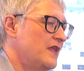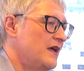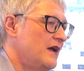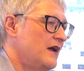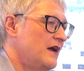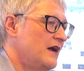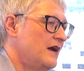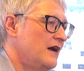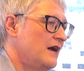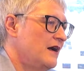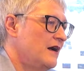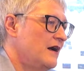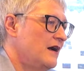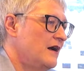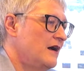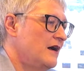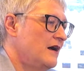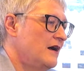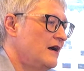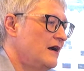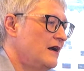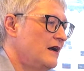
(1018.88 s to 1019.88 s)

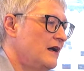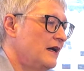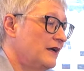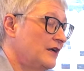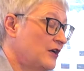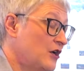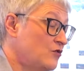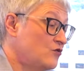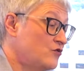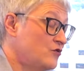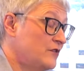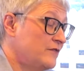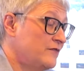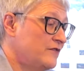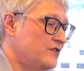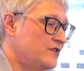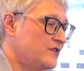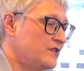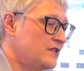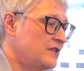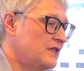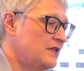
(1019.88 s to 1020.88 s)
cultural
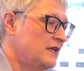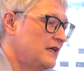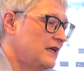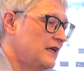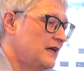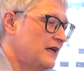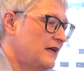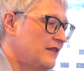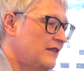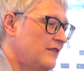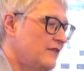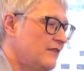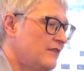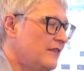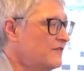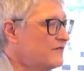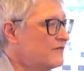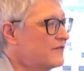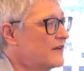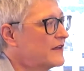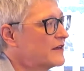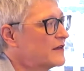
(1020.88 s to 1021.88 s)
diversity,
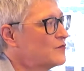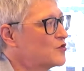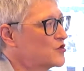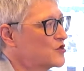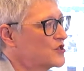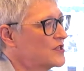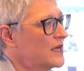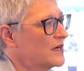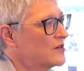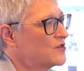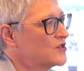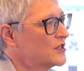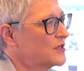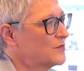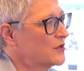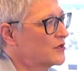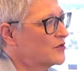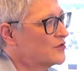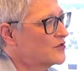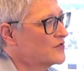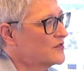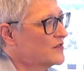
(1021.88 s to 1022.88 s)
they found it more challenging
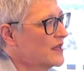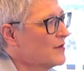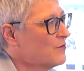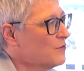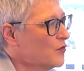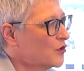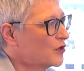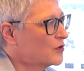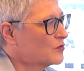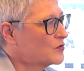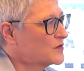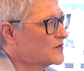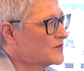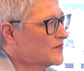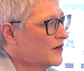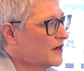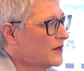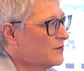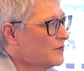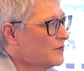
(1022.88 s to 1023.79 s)
because their model was very